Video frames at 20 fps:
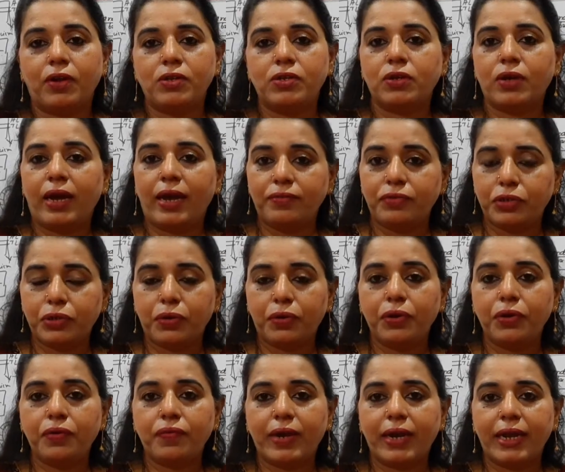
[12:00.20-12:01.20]
also I have
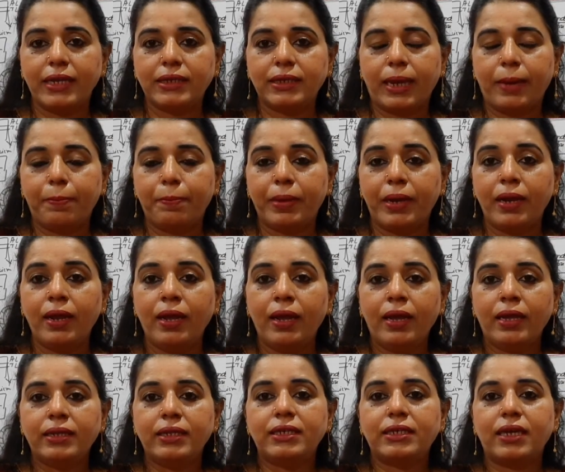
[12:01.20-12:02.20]
shown you one example.
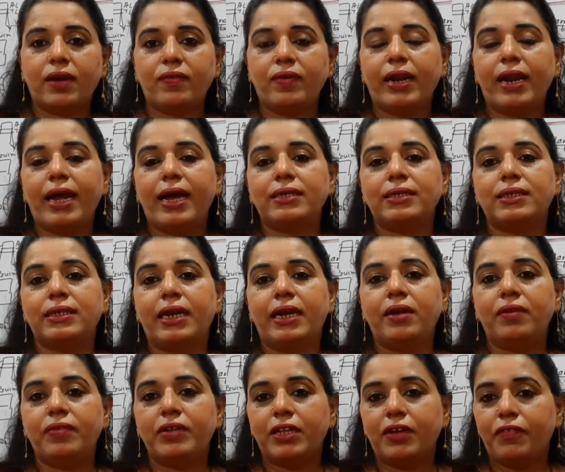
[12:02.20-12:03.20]
The server has
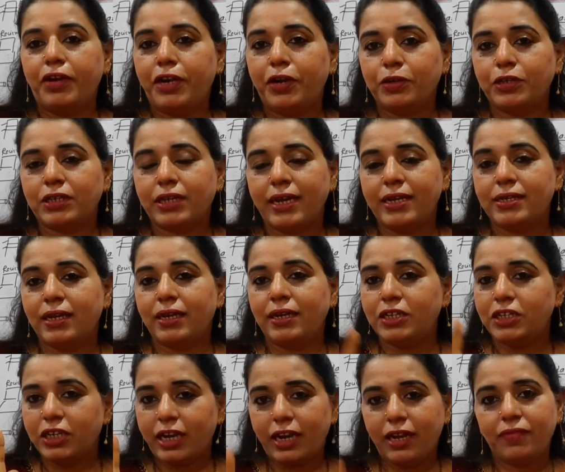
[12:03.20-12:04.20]
sent with a window size
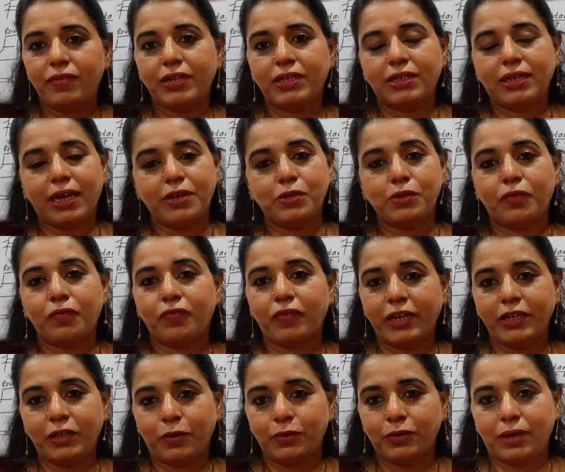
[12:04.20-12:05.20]
initially with size of
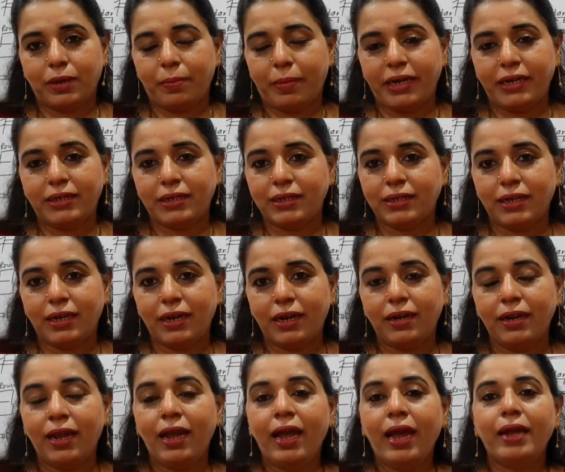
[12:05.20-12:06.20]
5000 bytes isn't
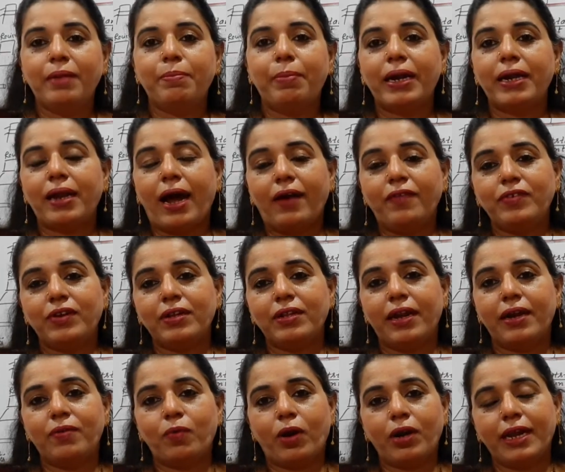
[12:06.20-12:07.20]
it? But after
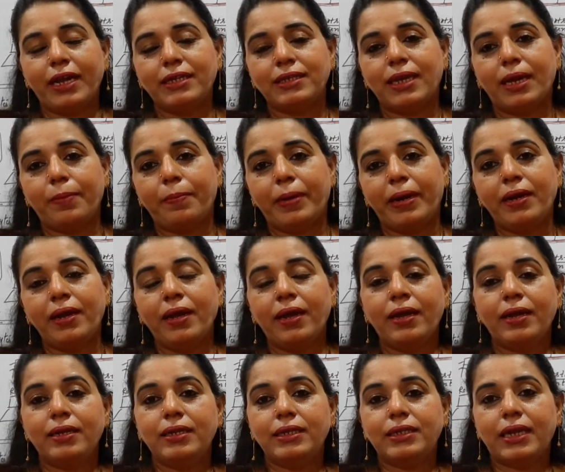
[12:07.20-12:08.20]
that what has happened?
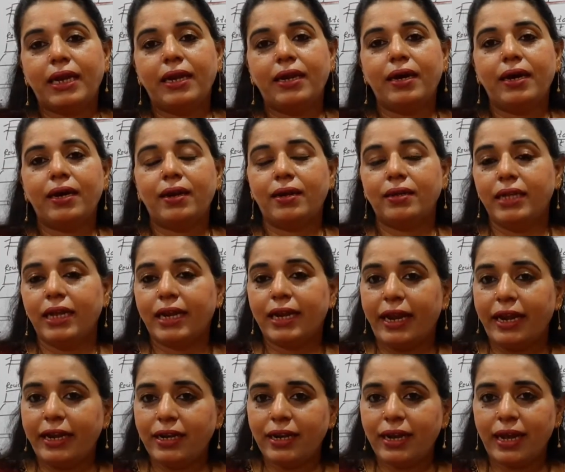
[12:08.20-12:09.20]
The sender, uh, the
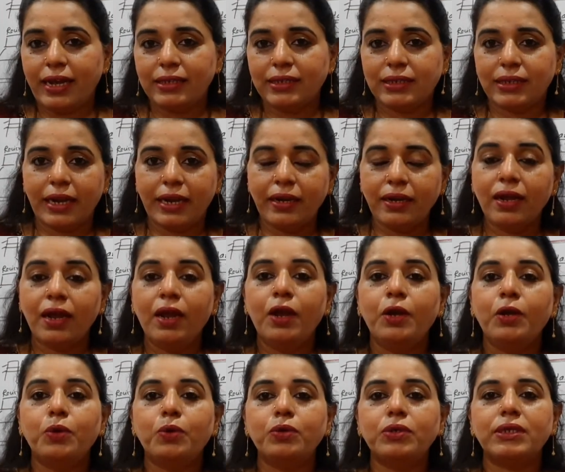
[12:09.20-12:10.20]
client has sent
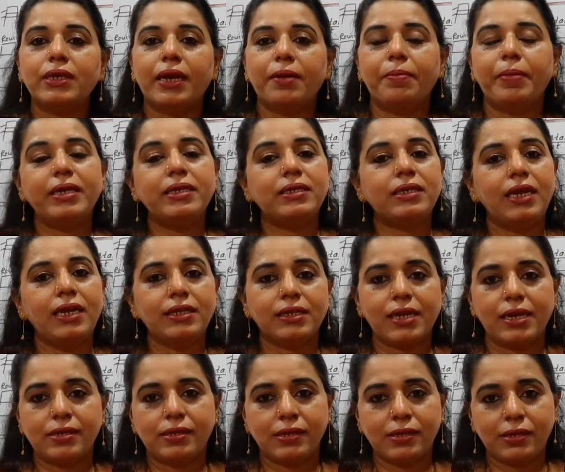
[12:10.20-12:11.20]
two segments each
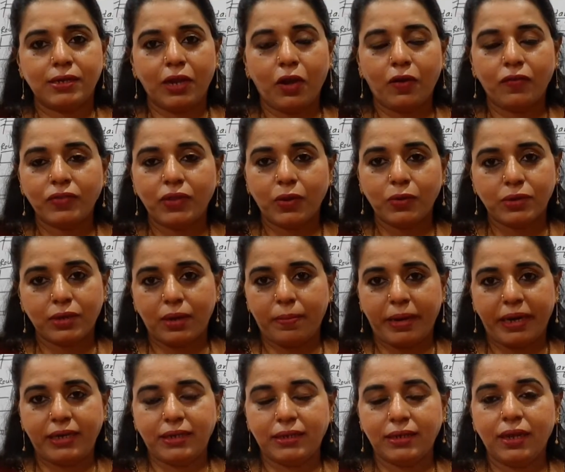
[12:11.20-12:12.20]
consisting of 1000
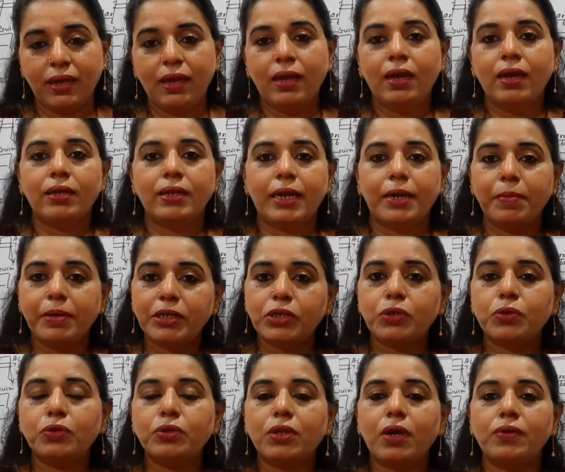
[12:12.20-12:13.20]
bytes. That means
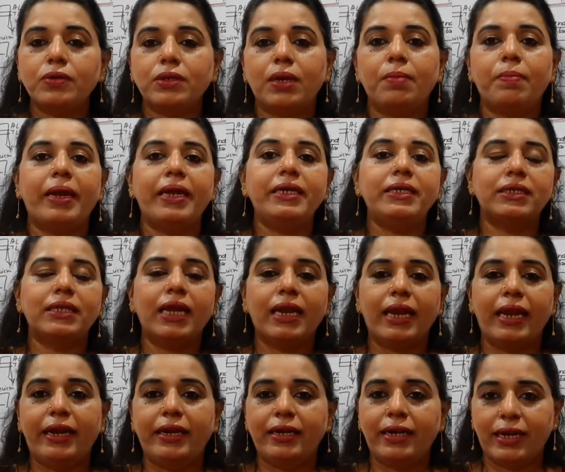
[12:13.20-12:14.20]
2000 bytes the
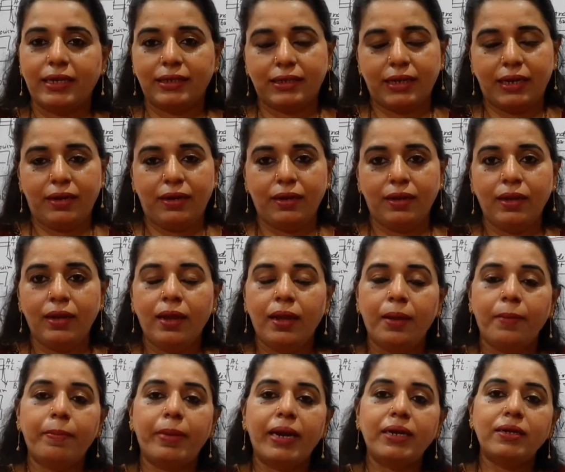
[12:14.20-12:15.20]
client has sent.
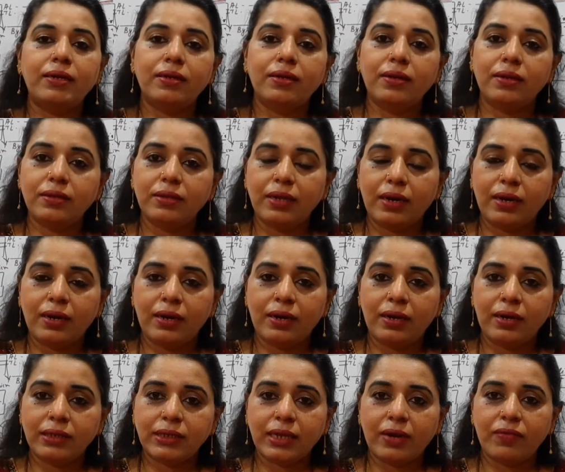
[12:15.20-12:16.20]
But
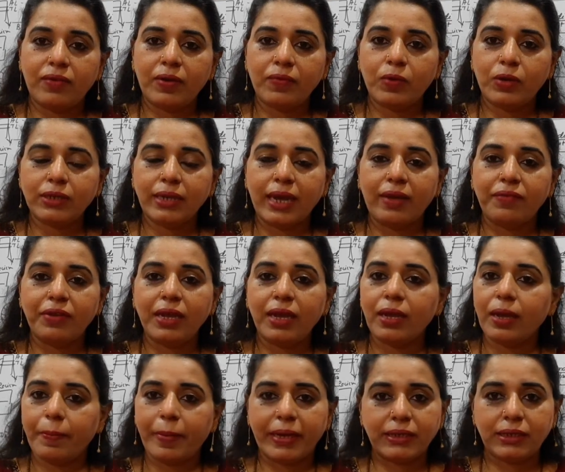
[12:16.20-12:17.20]
the server was having a
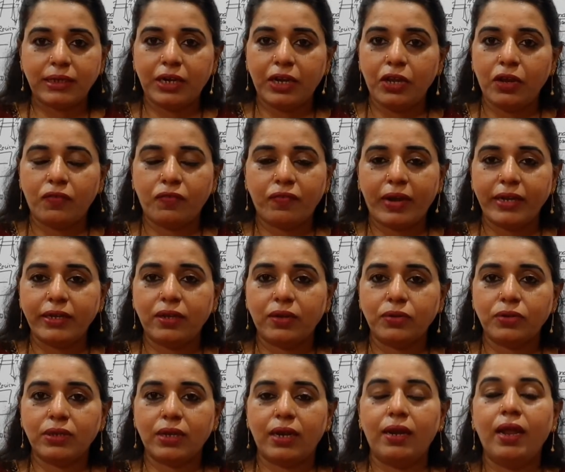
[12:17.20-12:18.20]
capacity of
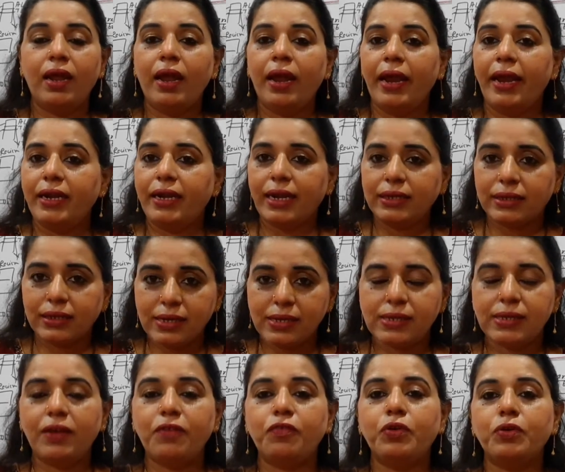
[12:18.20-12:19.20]
5000 it has
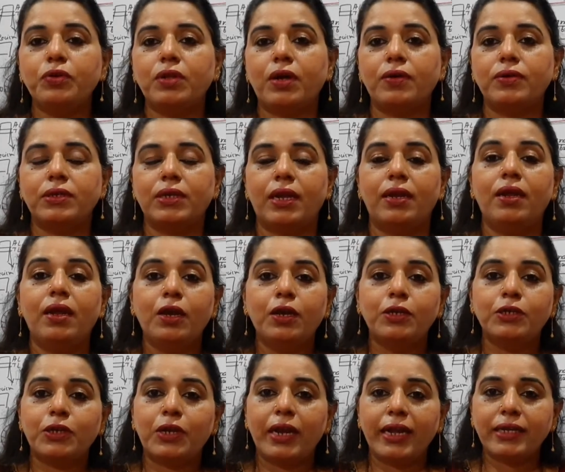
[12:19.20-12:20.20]
received 2000
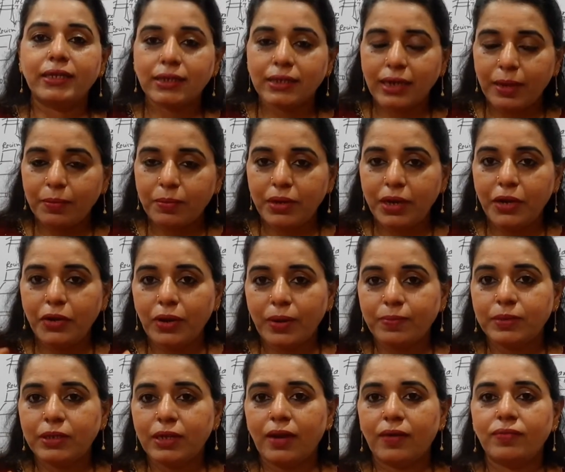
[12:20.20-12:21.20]
so next time did you
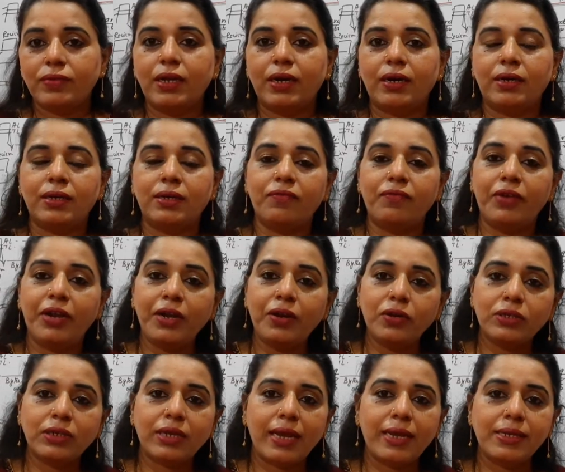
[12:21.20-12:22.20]
observe the
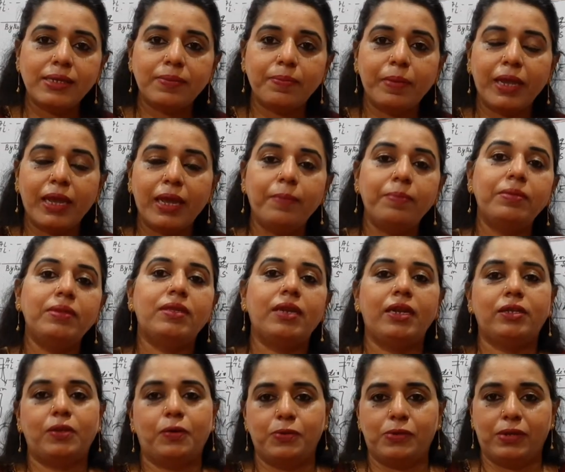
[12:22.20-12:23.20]
window size became
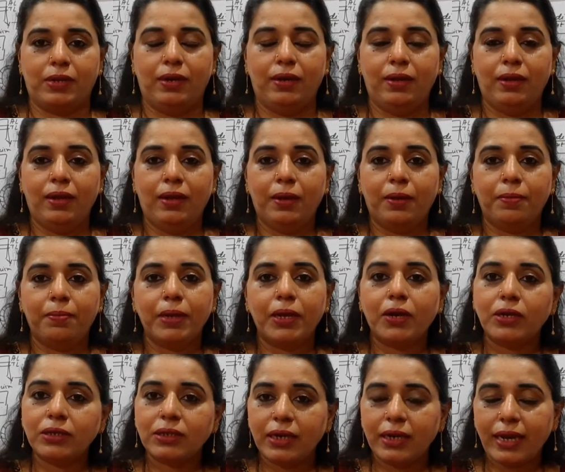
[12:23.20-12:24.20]
3000
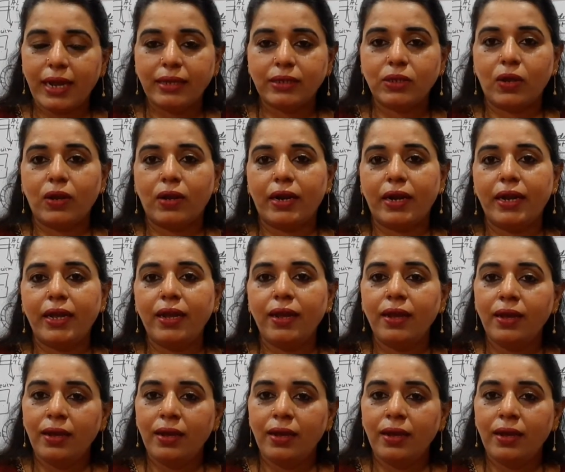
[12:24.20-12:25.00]
because it has already